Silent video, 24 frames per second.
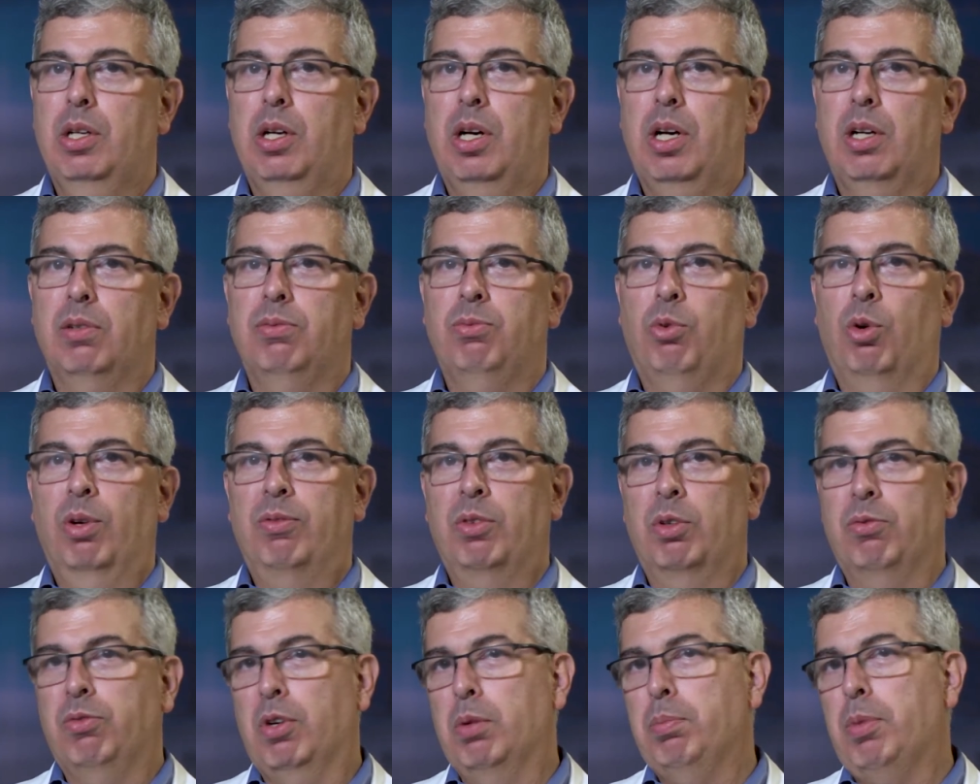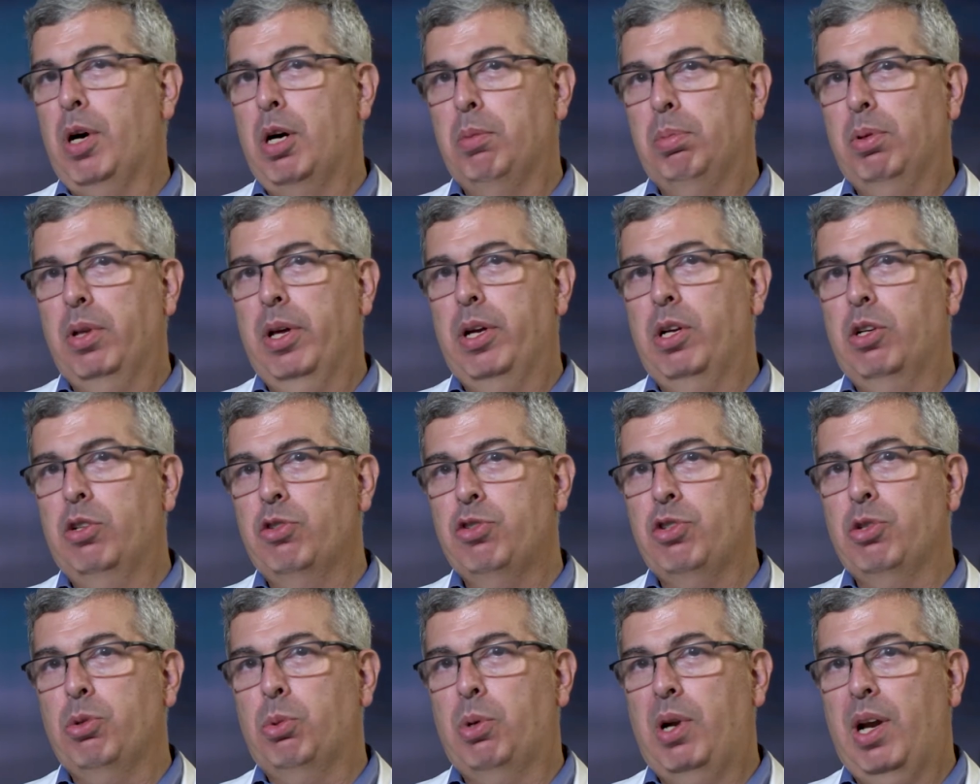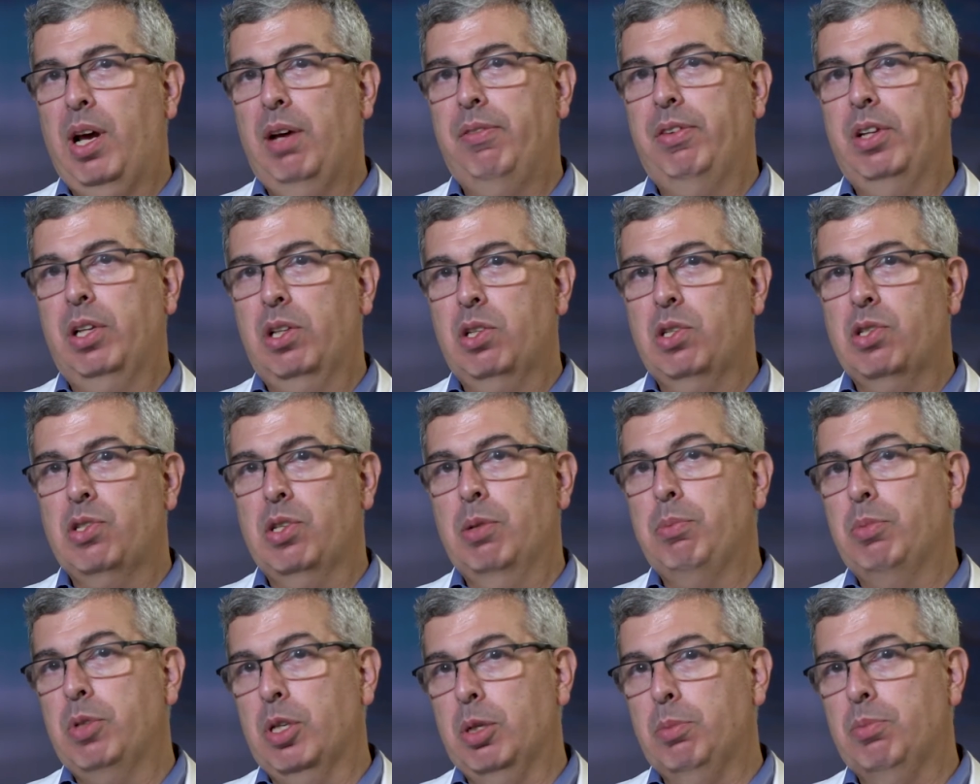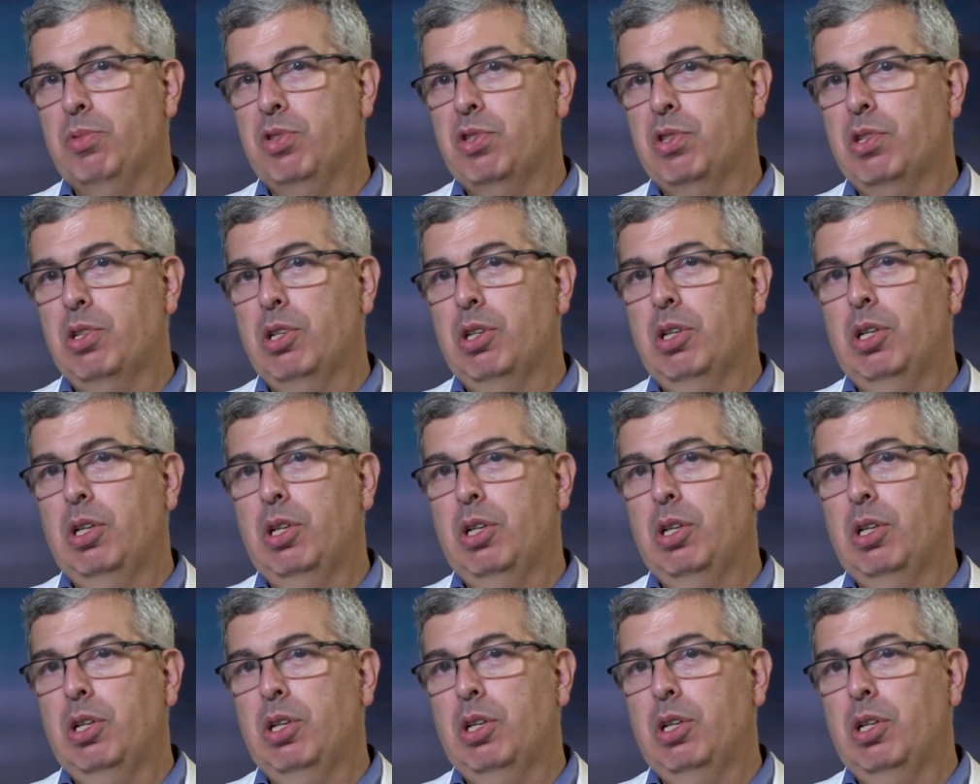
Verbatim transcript: uh, former football players who were having symptoms,